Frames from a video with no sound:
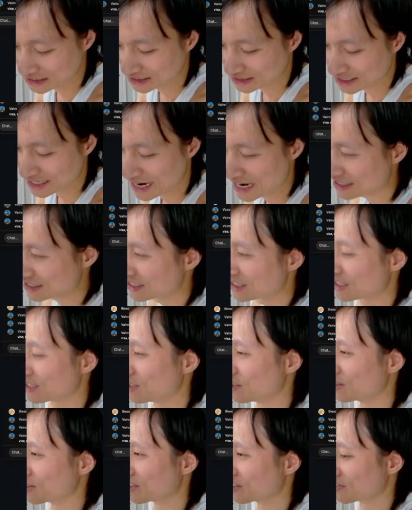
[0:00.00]
asking
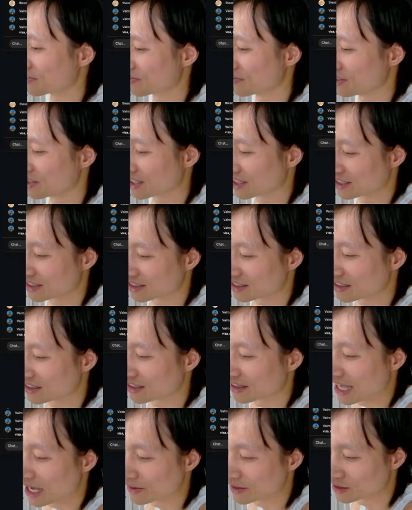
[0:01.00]
you if you can
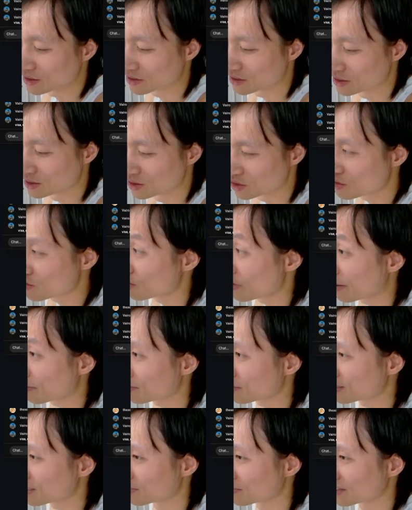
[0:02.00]
allow it to use grep
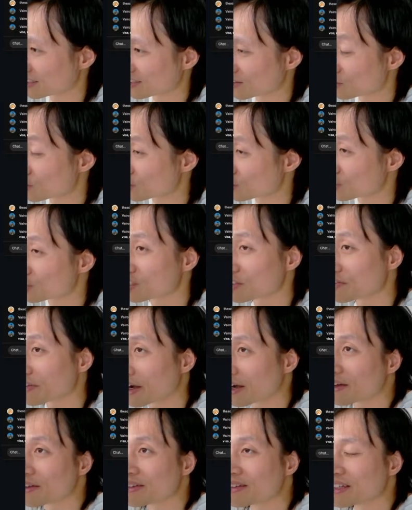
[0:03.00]
or something or search a
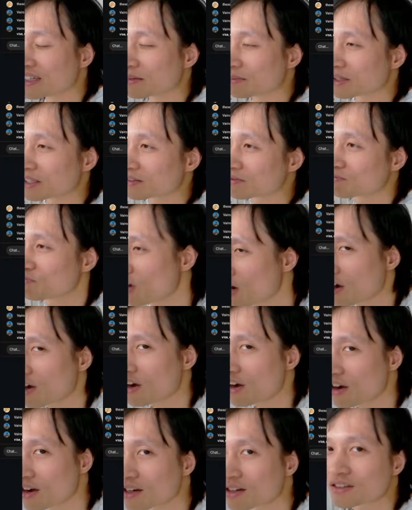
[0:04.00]
file. And I'm like,
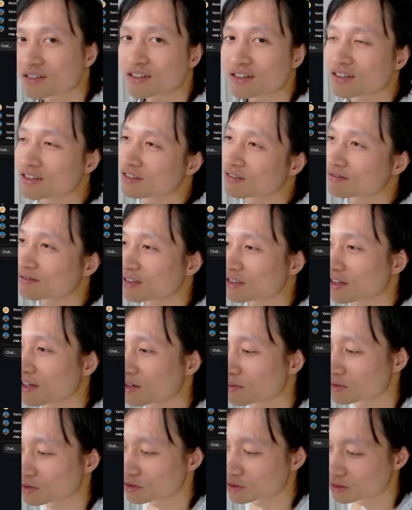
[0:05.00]
fuck, like I thought
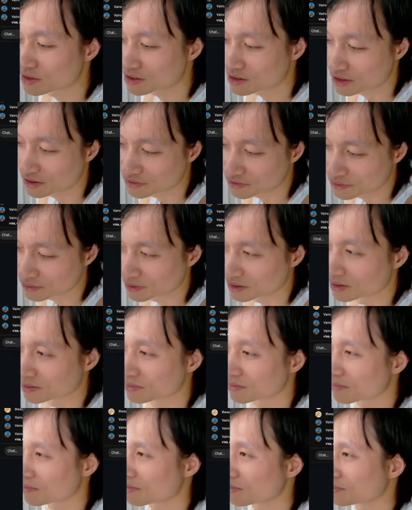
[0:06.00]
it was doing stuff, but
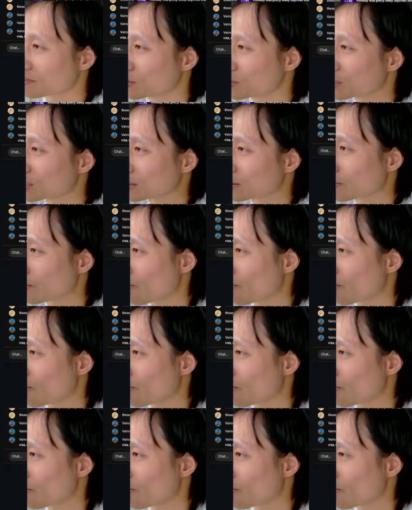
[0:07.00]
wasn't.